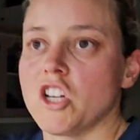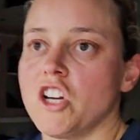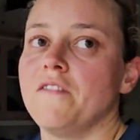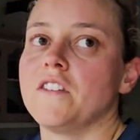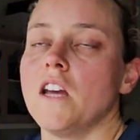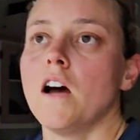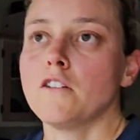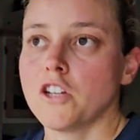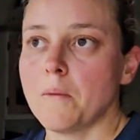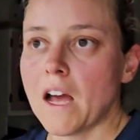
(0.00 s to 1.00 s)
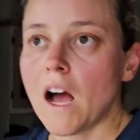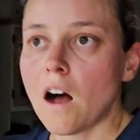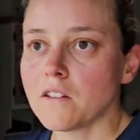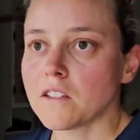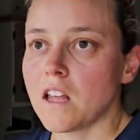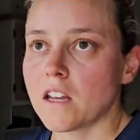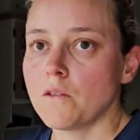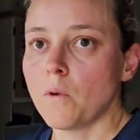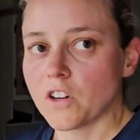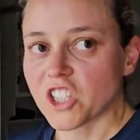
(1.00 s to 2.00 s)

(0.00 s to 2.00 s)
a shift down to your bowels, like you want